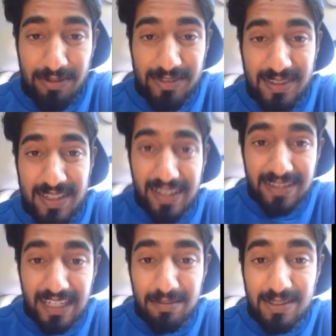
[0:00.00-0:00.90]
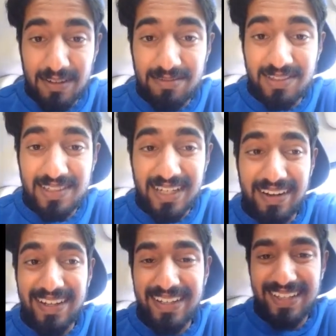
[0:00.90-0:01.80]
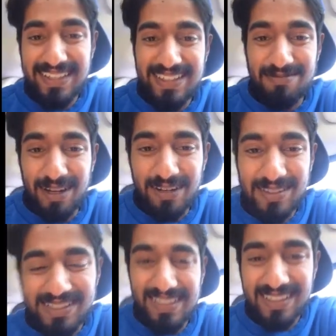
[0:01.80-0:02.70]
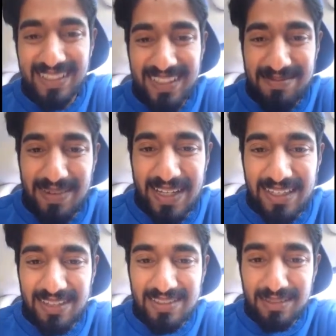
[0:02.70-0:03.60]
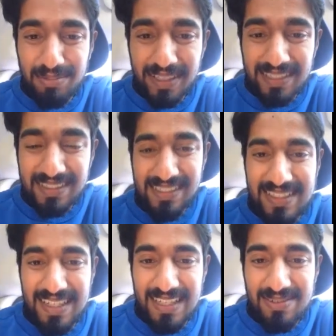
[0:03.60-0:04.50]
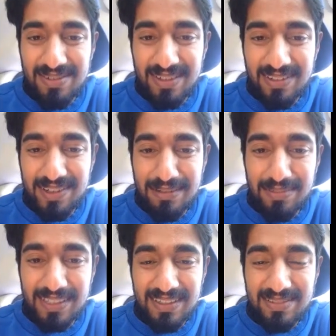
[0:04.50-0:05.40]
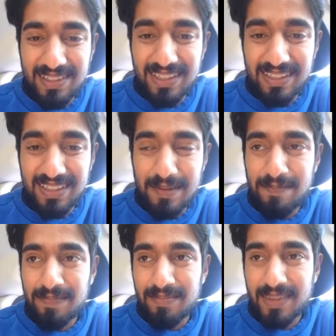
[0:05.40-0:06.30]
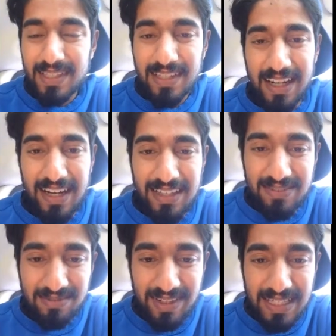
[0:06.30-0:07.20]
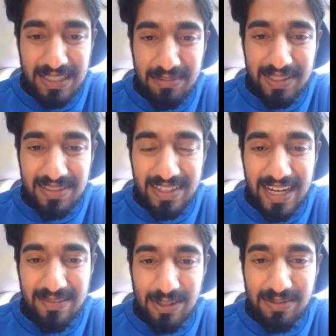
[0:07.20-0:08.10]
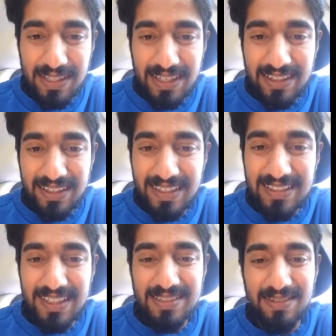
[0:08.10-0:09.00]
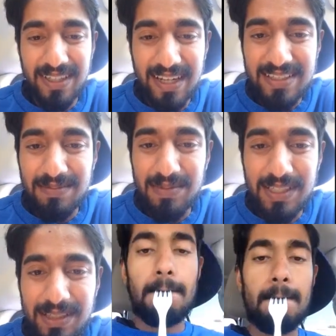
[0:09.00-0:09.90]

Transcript: Foods / Amazon Foods now, I guess, is my go-to place these days for quick meals with the hot, ready meals they have over there, and they taste really awesome too.